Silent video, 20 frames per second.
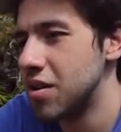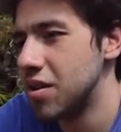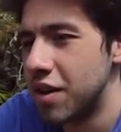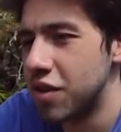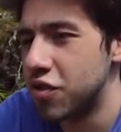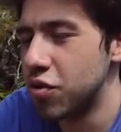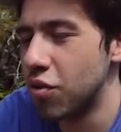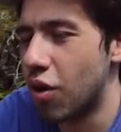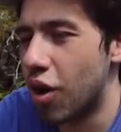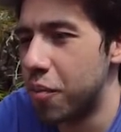
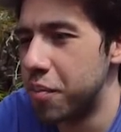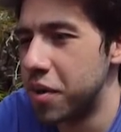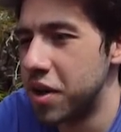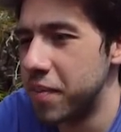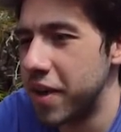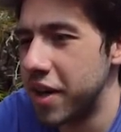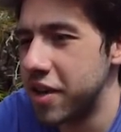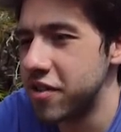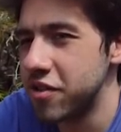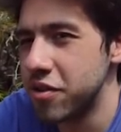The 2 armor
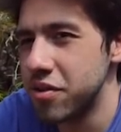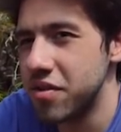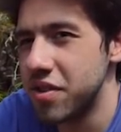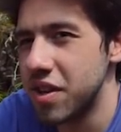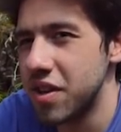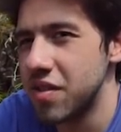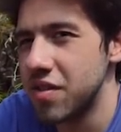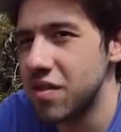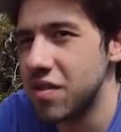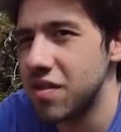makes no
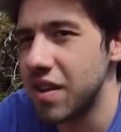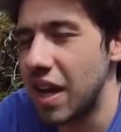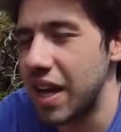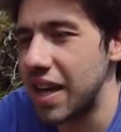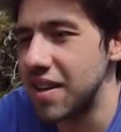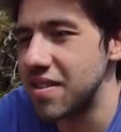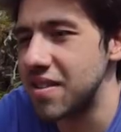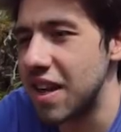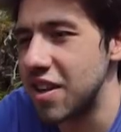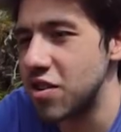sense. I
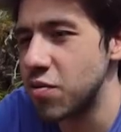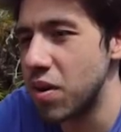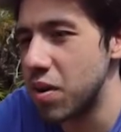guess that's